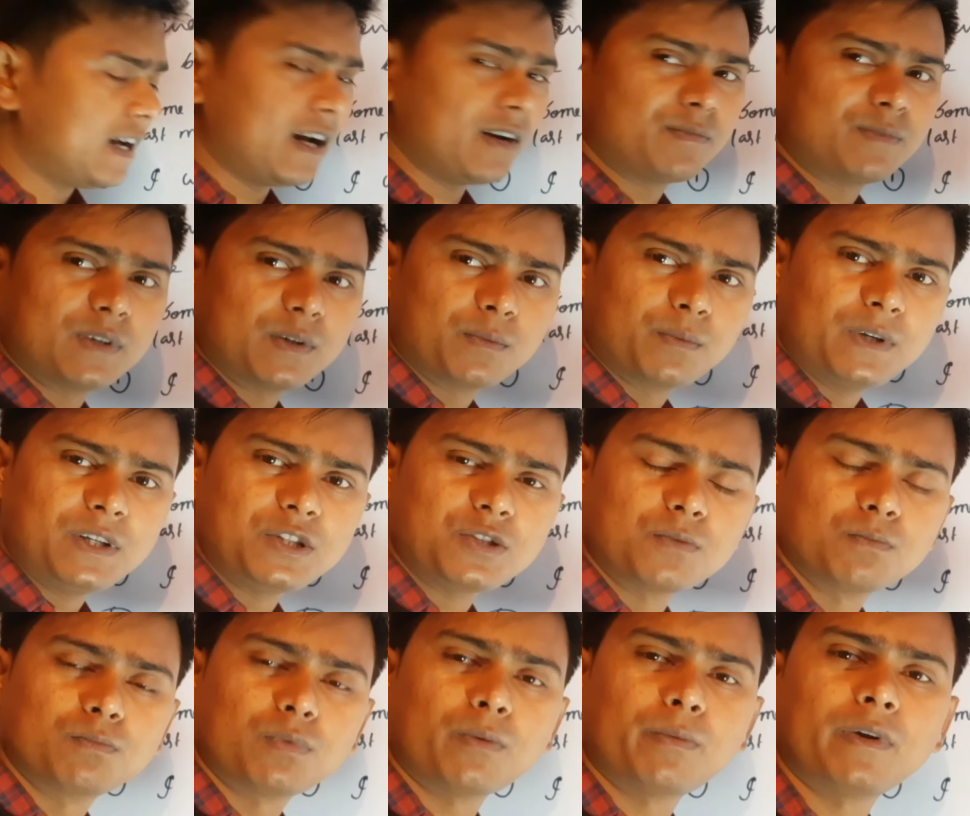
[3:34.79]
After which
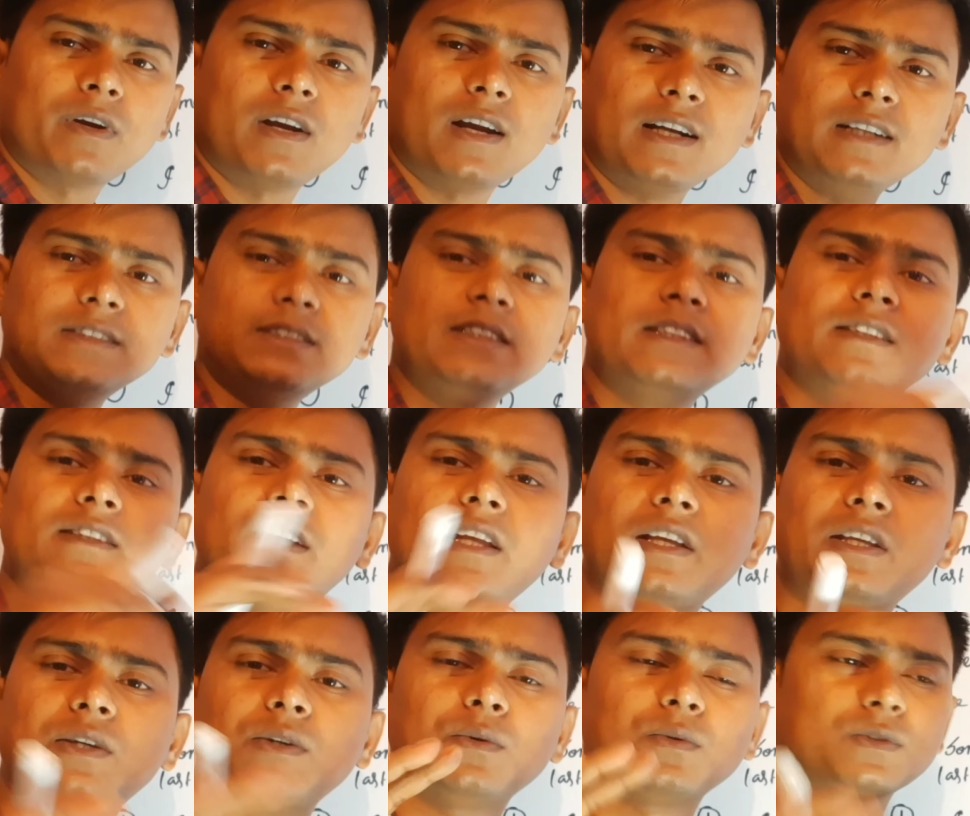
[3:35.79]
we will learn the
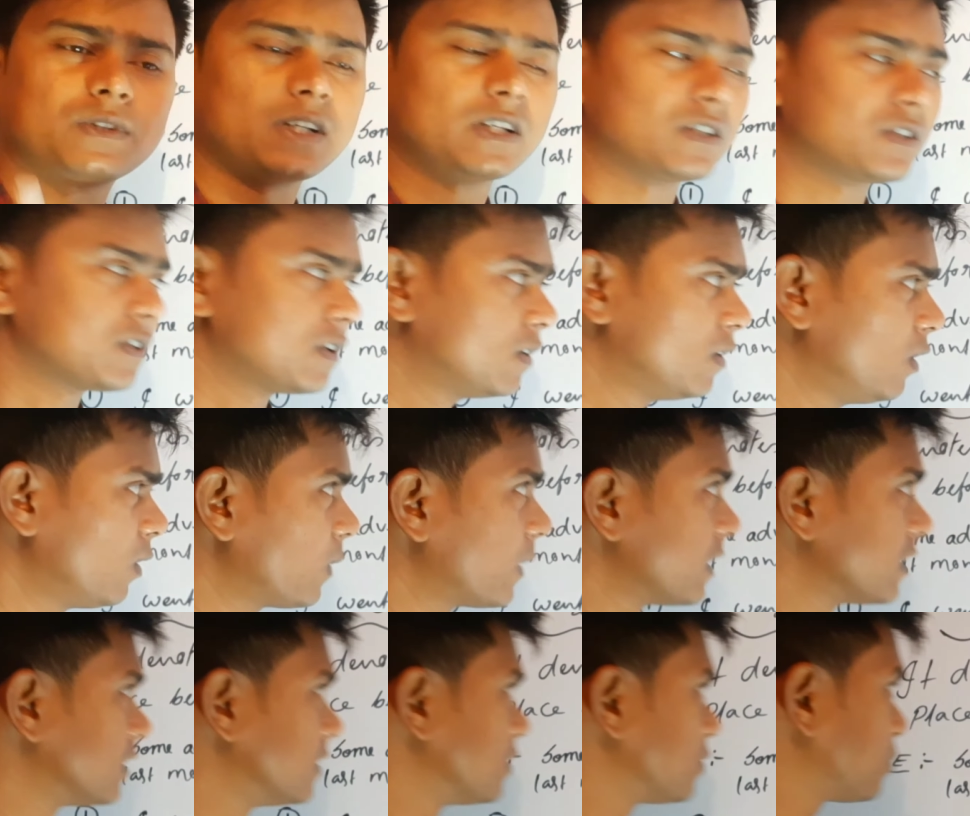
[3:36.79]
uses. Look
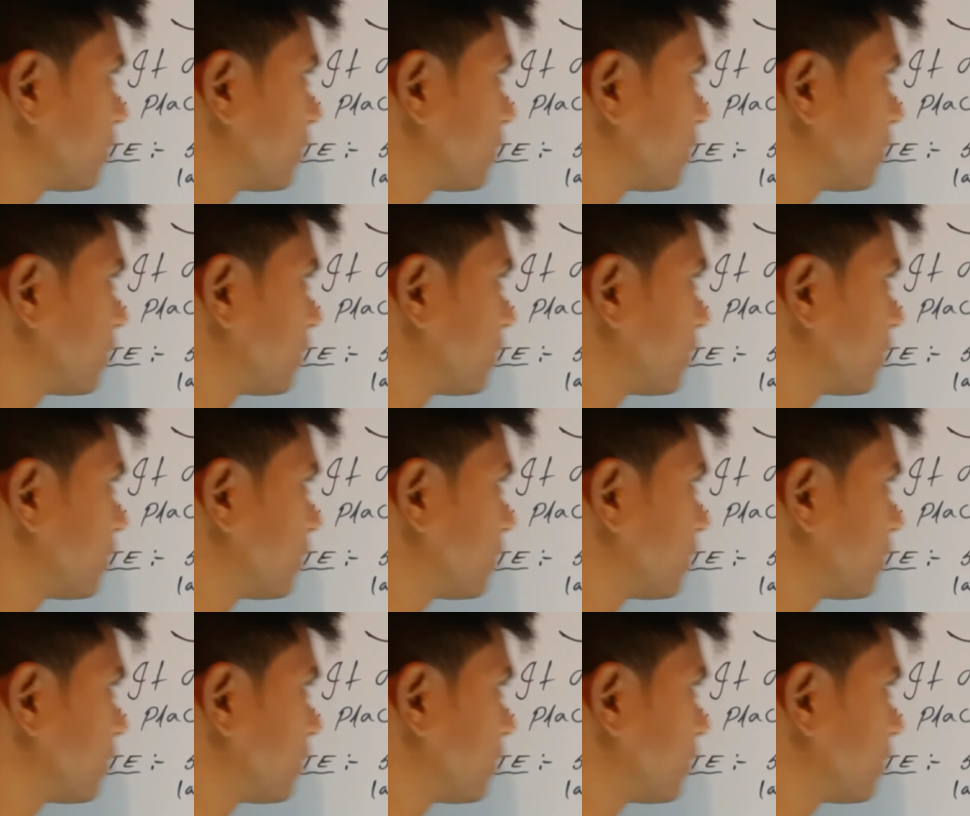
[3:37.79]
at this,